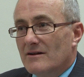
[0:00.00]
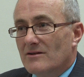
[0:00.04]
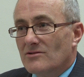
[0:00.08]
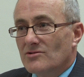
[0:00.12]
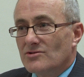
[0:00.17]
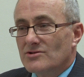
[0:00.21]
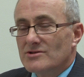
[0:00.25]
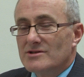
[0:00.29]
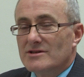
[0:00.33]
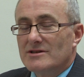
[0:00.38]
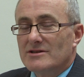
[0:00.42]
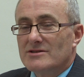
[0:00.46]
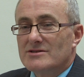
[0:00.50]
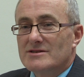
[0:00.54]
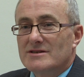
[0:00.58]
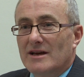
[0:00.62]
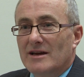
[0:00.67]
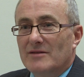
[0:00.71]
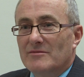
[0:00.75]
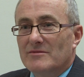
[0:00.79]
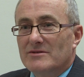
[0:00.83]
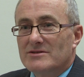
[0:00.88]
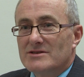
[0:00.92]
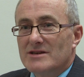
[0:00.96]
Others in
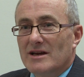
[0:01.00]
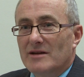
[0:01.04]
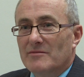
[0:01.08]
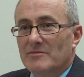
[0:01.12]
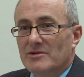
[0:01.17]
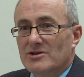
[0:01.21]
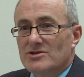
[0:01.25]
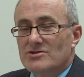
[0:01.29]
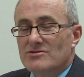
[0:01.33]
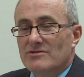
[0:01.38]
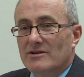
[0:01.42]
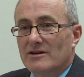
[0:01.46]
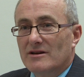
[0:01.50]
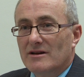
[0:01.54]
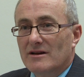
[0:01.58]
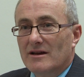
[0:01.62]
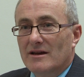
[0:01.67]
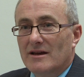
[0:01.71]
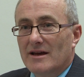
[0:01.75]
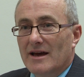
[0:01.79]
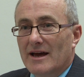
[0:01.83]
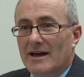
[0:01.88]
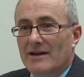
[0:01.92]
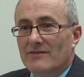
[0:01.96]
the same industry
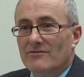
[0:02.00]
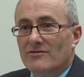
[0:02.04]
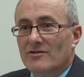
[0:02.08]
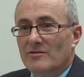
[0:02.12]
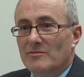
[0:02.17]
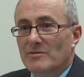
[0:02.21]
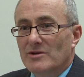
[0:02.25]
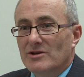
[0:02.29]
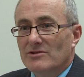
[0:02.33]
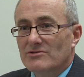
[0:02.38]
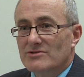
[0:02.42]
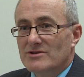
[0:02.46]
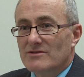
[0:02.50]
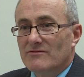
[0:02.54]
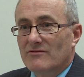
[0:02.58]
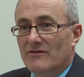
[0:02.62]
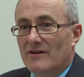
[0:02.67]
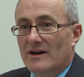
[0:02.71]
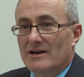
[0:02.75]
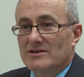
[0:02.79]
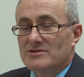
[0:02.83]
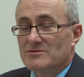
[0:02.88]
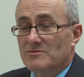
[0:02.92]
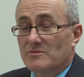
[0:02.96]
can gain from using
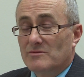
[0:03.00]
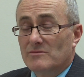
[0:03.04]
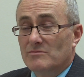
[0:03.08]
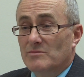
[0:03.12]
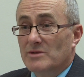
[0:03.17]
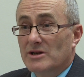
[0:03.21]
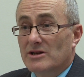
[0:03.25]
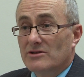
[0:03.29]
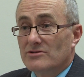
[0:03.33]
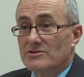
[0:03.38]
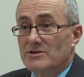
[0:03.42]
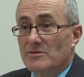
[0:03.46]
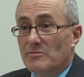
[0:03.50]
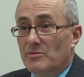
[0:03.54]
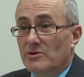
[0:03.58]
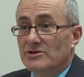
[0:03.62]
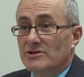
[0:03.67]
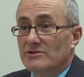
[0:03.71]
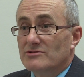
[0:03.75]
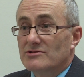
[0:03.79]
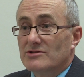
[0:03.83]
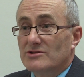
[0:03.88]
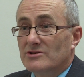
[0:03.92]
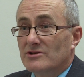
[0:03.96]
Phast because it
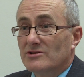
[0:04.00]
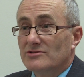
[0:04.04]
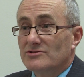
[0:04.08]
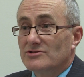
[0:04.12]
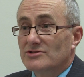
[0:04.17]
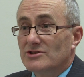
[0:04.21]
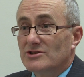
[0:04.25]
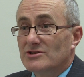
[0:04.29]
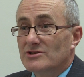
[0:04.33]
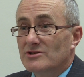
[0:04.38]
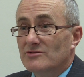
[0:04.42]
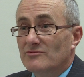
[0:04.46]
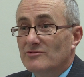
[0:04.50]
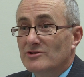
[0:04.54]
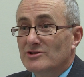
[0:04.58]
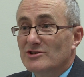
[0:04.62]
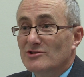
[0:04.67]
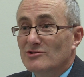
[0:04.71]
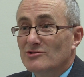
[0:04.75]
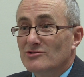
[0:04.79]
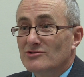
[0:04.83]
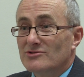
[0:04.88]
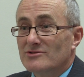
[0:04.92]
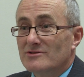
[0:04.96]
produces consistent
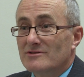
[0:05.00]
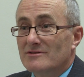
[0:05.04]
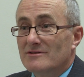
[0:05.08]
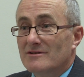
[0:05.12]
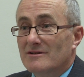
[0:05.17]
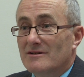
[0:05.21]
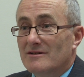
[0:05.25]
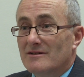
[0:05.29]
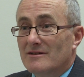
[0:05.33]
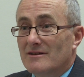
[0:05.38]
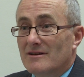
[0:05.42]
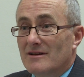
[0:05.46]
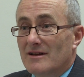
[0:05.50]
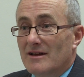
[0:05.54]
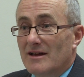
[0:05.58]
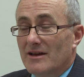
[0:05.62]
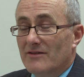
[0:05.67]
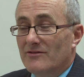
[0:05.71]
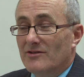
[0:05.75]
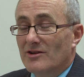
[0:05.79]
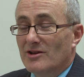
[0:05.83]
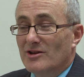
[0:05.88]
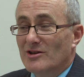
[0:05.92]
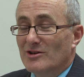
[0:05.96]
results.
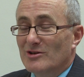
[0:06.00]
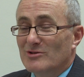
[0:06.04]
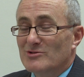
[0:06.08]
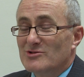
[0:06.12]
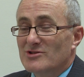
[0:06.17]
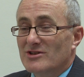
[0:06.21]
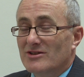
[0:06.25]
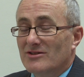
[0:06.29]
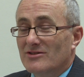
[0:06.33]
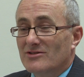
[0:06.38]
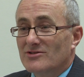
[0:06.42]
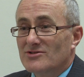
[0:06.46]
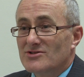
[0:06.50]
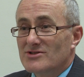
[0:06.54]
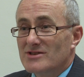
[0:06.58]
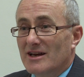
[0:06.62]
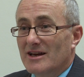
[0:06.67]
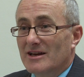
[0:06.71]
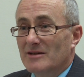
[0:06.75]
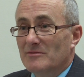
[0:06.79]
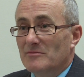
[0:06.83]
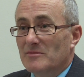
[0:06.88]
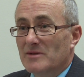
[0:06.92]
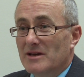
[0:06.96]
If you're using the
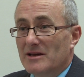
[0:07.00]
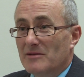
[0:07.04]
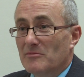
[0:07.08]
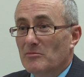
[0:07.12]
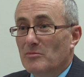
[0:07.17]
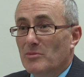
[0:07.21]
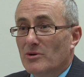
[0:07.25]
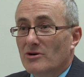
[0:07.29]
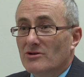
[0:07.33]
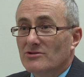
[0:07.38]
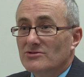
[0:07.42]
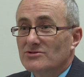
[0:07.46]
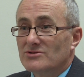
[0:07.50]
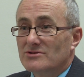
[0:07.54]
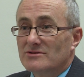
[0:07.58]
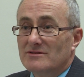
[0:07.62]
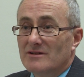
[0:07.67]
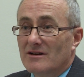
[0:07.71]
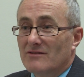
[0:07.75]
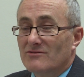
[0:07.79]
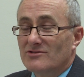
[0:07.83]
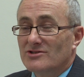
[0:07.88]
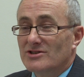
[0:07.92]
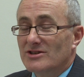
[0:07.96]
same inputs,
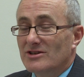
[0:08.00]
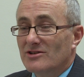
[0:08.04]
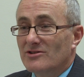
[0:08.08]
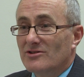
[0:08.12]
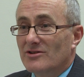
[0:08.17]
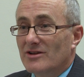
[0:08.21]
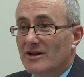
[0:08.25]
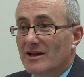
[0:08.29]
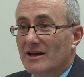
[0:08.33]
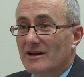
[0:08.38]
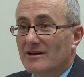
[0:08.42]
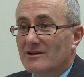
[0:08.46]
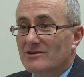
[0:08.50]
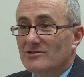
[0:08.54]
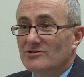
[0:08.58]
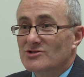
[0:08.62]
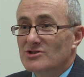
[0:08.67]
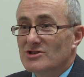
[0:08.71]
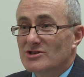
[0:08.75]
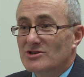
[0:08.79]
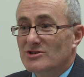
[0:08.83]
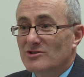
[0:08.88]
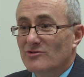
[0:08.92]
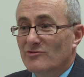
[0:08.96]
obviously you're going to get
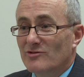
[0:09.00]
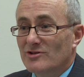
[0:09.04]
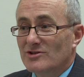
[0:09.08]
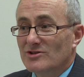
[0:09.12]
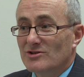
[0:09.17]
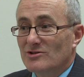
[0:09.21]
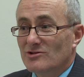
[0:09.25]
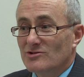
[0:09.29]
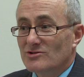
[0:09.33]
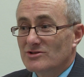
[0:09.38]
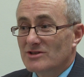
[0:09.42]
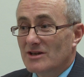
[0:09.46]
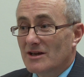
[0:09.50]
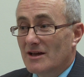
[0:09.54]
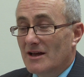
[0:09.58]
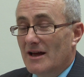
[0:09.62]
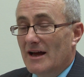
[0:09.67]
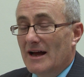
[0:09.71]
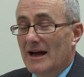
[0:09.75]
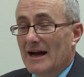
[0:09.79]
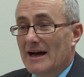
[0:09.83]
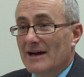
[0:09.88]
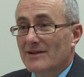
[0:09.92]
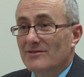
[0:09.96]
consistent results,
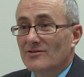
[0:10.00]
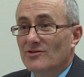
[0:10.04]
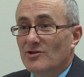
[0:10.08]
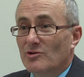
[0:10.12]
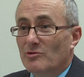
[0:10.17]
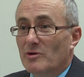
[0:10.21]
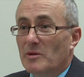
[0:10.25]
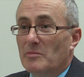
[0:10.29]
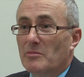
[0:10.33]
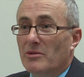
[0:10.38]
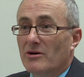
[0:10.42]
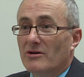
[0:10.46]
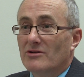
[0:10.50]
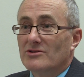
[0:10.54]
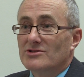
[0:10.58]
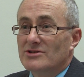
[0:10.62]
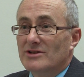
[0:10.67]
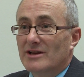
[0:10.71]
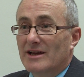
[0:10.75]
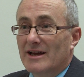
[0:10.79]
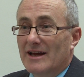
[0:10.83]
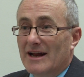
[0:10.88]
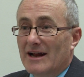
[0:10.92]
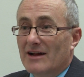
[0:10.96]
and the reports
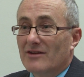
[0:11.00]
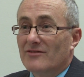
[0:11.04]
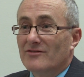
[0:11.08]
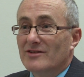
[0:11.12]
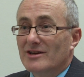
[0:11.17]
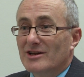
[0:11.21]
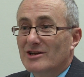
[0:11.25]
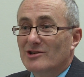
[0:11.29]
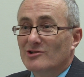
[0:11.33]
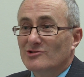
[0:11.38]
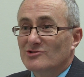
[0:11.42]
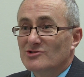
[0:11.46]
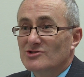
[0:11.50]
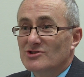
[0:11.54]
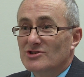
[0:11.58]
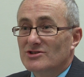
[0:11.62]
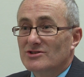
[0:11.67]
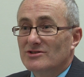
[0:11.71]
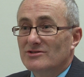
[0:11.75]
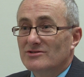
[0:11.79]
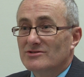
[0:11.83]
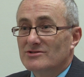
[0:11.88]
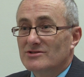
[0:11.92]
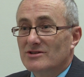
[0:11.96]
that you get out of it are
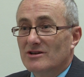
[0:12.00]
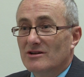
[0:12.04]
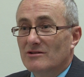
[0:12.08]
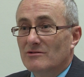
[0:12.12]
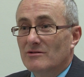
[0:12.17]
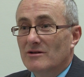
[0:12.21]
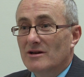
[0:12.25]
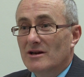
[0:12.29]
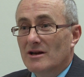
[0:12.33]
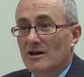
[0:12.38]
consistent, so